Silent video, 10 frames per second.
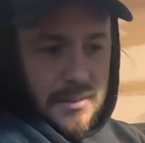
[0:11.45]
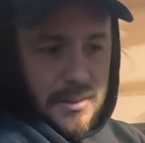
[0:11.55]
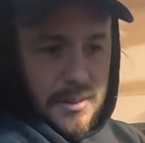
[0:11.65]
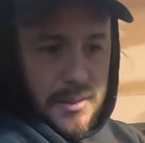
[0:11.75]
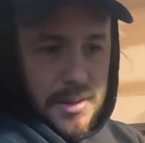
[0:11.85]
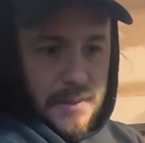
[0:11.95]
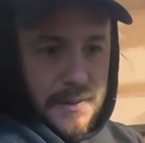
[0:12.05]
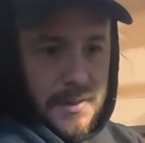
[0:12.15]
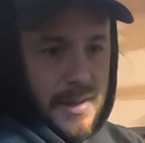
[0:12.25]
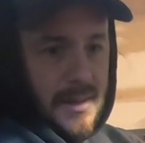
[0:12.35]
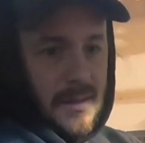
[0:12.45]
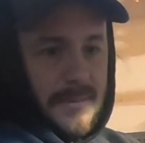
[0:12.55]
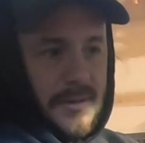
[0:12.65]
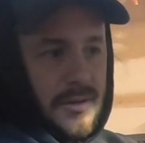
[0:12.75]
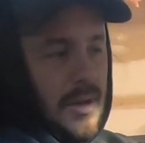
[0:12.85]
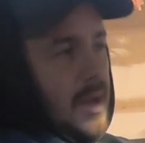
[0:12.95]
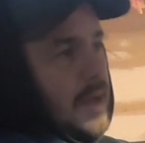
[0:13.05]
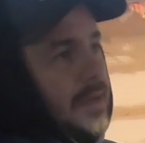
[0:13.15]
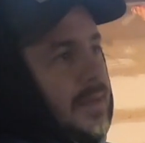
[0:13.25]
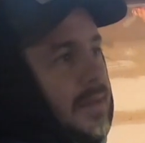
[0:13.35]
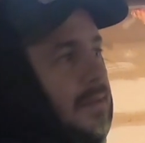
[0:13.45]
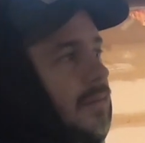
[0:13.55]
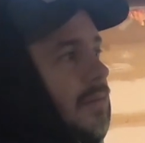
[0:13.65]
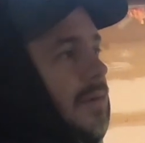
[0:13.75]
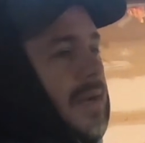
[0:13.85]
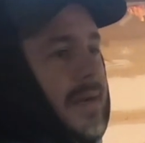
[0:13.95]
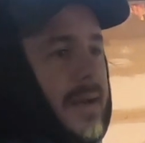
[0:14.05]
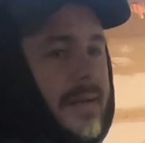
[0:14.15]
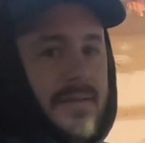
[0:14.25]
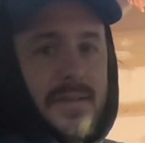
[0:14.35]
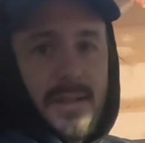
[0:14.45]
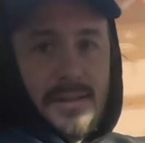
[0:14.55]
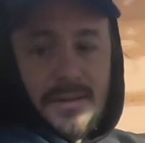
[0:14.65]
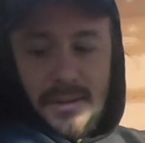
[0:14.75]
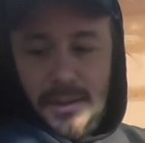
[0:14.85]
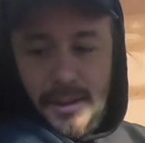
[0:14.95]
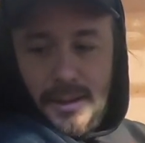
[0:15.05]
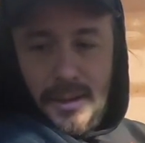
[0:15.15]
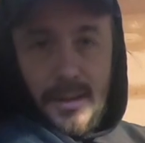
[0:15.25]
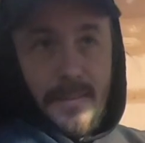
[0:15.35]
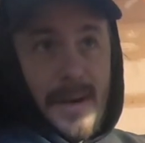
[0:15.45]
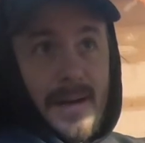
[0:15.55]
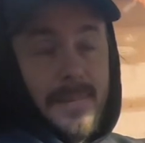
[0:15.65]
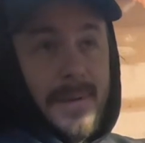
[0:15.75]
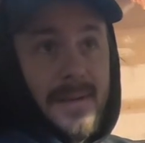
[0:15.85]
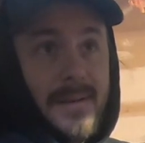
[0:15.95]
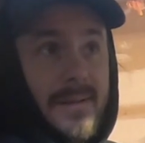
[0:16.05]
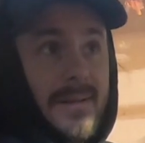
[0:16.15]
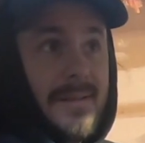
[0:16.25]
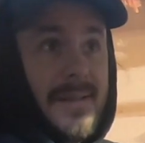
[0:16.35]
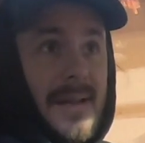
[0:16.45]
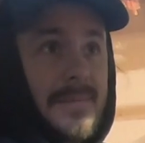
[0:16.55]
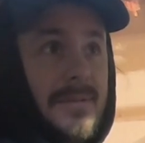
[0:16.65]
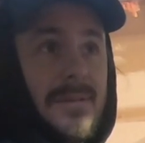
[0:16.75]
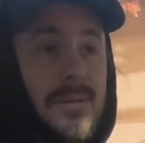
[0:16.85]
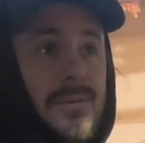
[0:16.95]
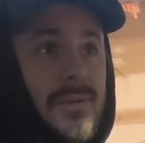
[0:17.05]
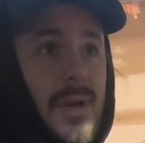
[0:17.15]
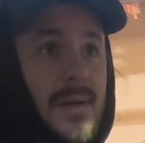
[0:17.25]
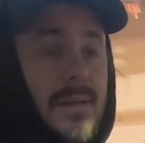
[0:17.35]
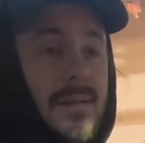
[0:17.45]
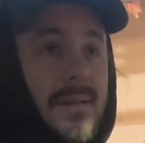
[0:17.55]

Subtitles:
So the shifter that comes stock in your 996, in my opinion, it's absolute junk.